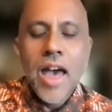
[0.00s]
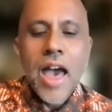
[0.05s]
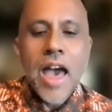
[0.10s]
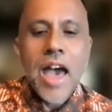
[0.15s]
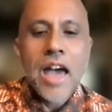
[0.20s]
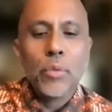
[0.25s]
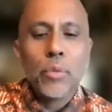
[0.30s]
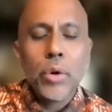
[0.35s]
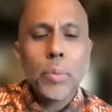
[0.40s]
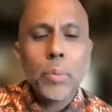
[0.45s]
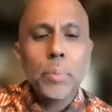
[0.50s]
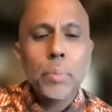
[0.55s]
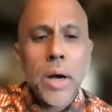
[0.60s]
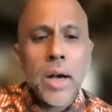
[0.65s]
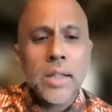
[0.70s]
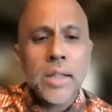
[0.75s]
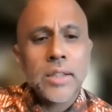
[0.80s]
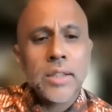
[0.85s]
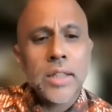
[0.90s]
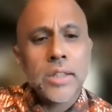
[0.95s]
And we were
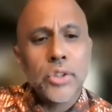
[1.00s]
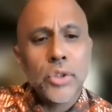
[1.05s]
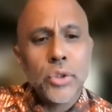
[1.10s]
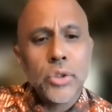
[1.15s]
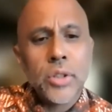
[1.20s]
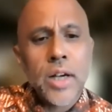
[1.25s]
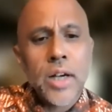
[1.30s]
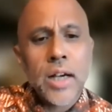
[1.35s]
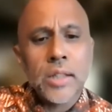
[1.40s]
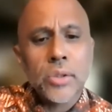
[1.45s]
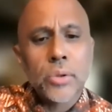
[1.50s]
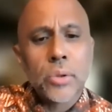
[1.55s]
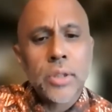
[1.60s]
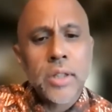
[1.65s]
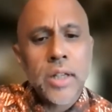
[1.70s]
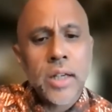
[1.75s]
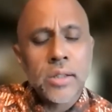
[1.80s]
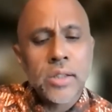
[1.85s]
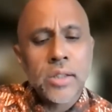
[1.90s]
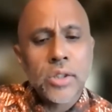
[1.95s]
bused as junior high school
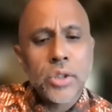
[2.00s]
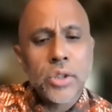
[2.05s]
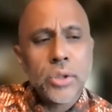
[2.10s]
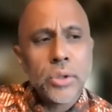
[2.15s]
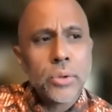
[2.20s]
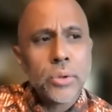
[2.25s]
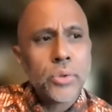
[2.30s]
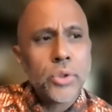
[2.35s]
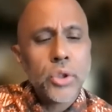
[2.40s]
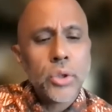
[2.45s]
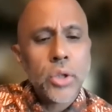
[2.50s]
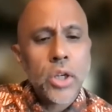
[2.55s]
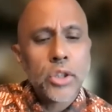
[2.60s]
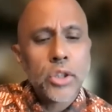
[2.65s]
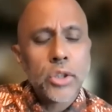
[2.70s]
kids to uh,